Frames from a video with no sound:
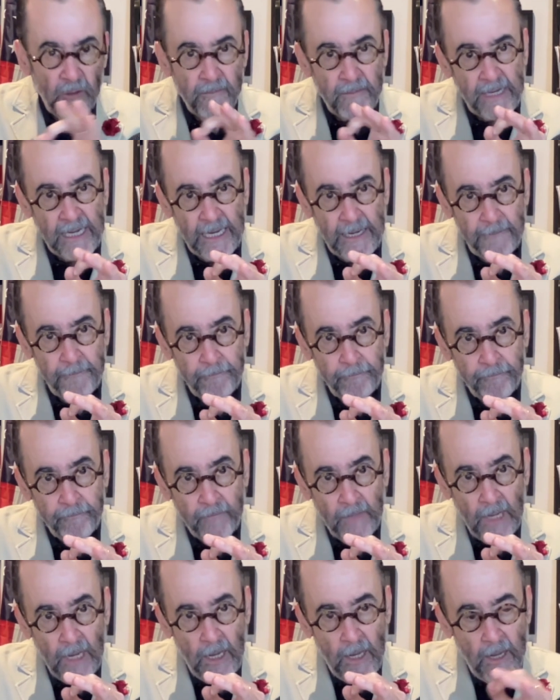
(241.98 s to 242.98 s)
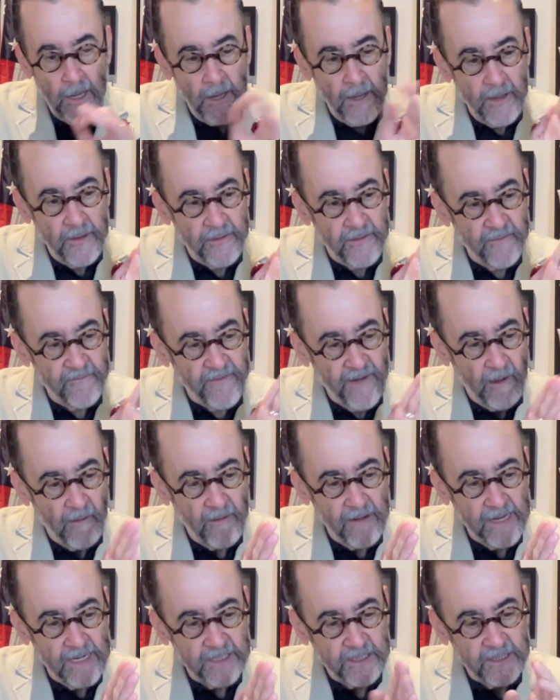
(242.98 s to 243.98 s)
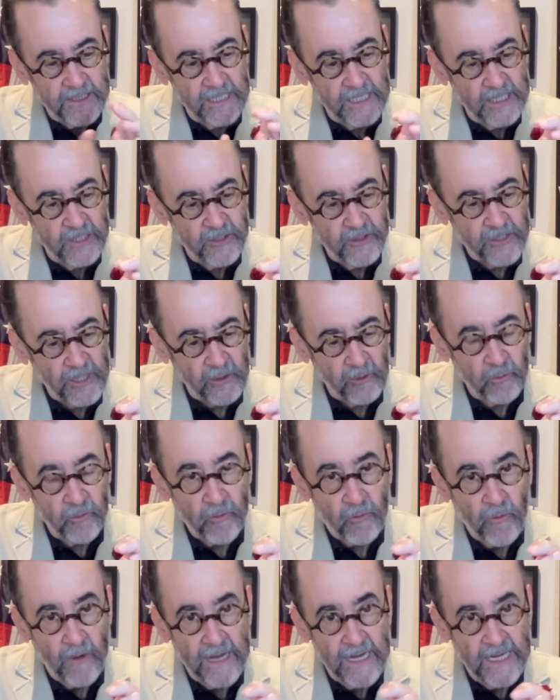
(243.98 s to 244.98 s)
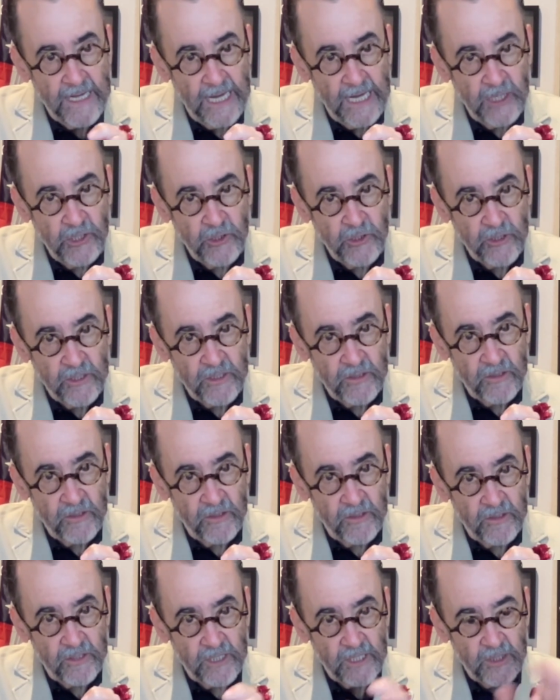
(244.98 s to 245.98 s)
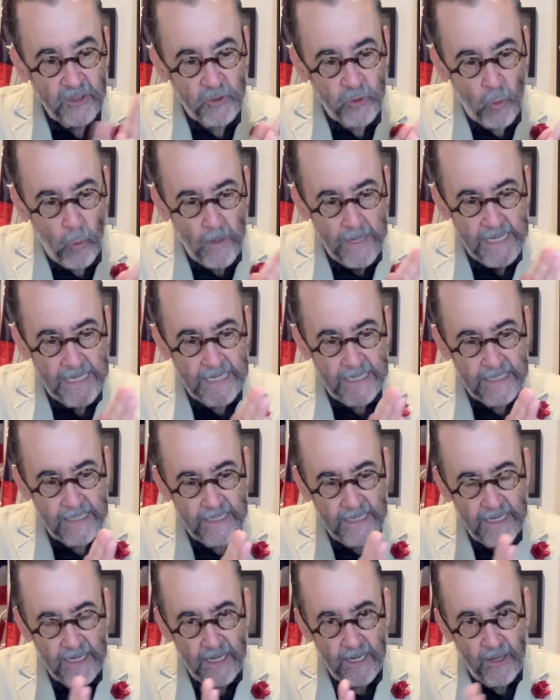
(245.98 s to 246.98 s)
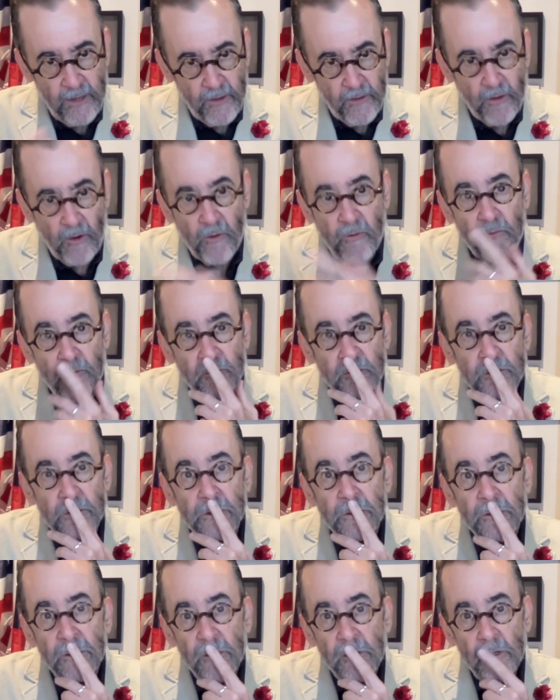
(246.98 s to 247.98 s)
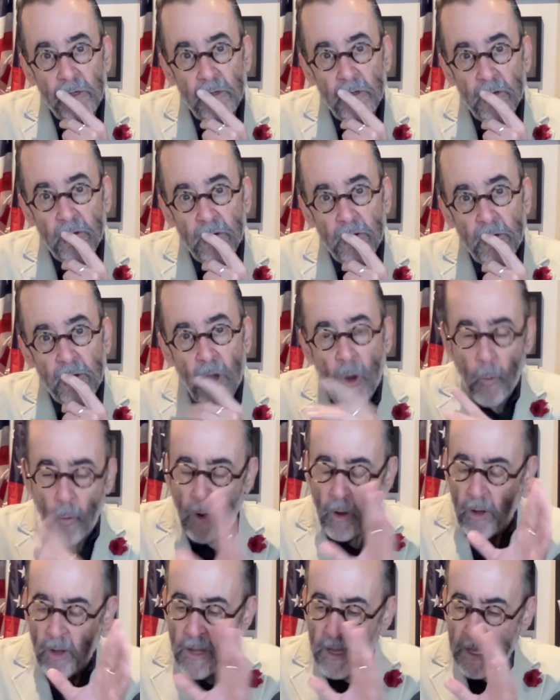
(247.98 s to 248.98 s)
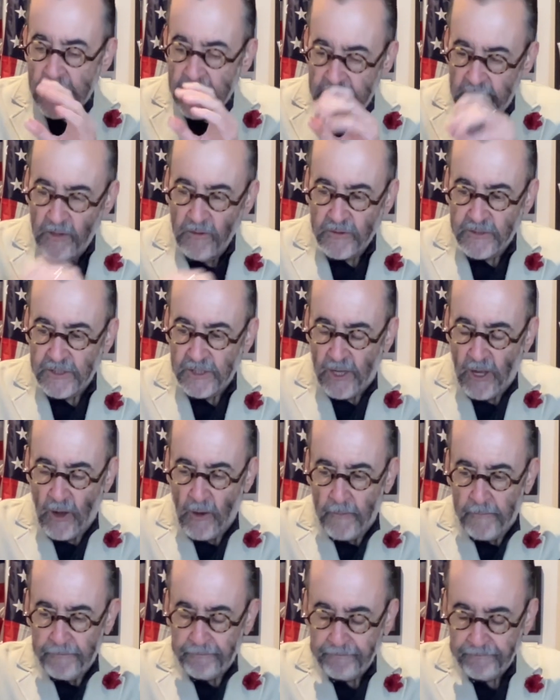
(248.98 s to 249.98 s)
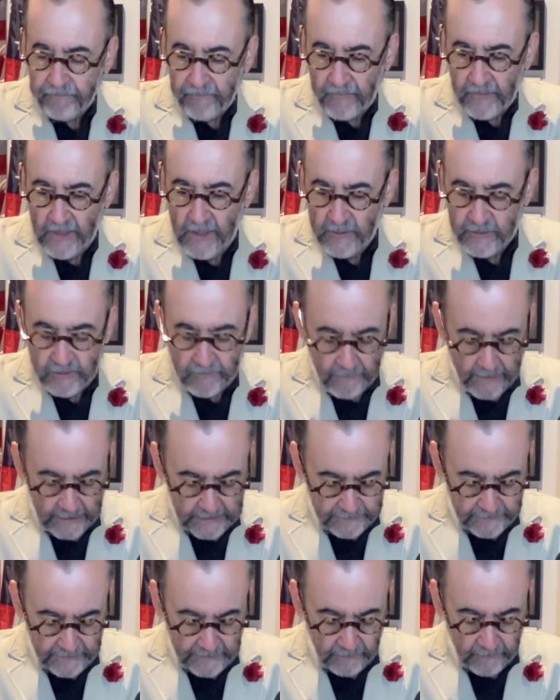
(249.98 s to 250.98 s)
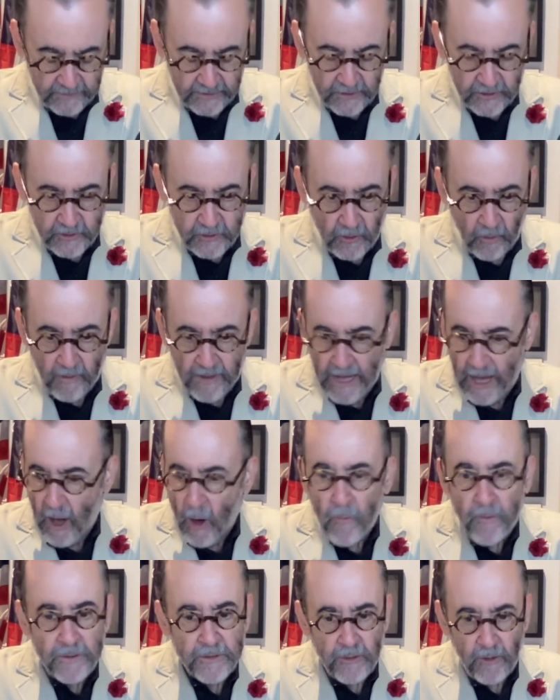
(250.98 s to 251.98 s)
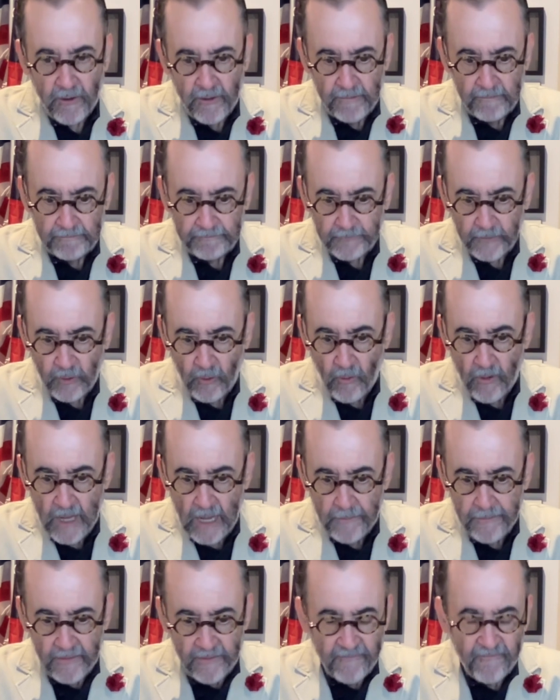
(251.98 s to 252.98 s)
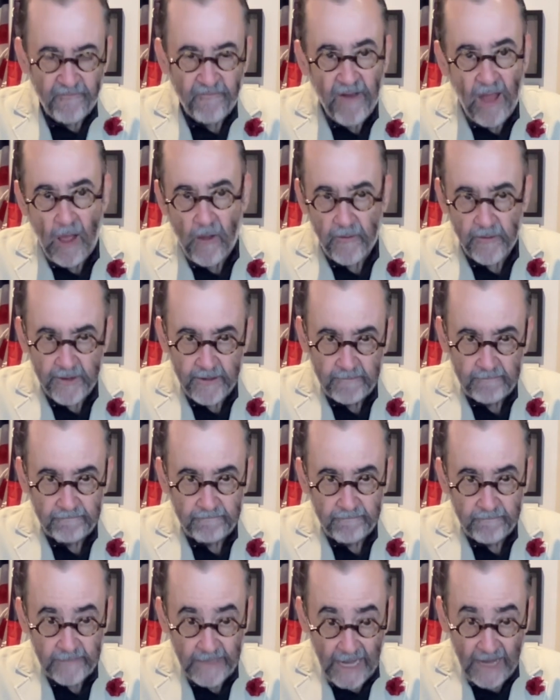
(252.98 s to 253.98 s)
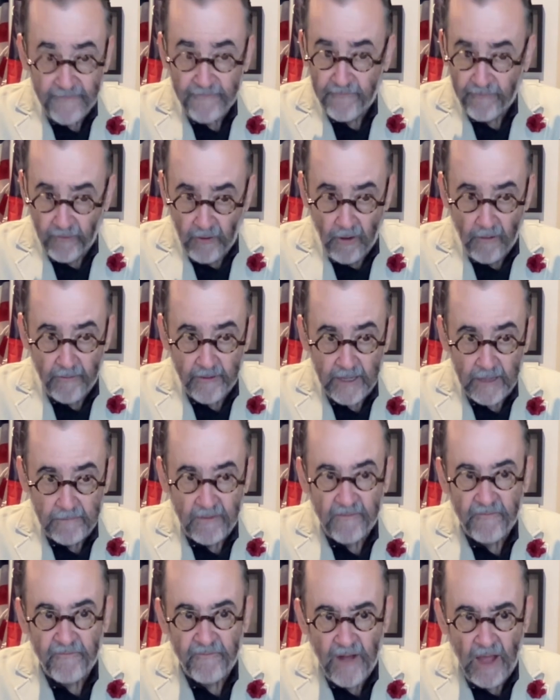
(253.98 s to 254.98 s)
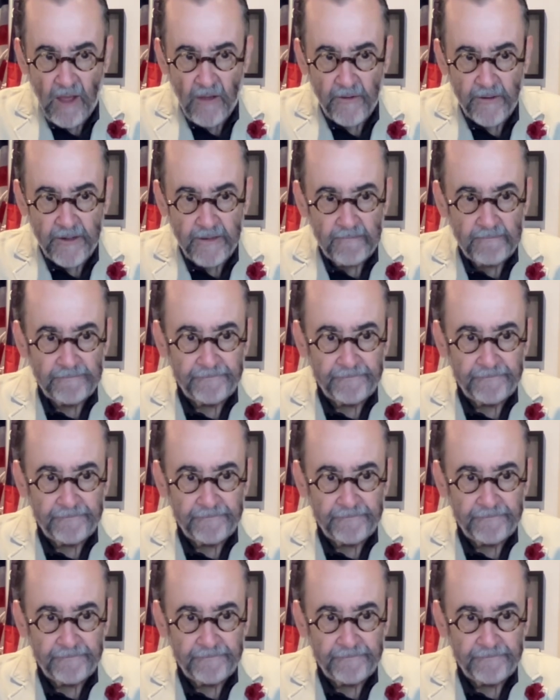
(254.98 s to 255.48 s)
me the various subtle gradations between those? Well, years ago, this reminds me, there was a story I always heard growing up in Florida, not Florida, but Florida.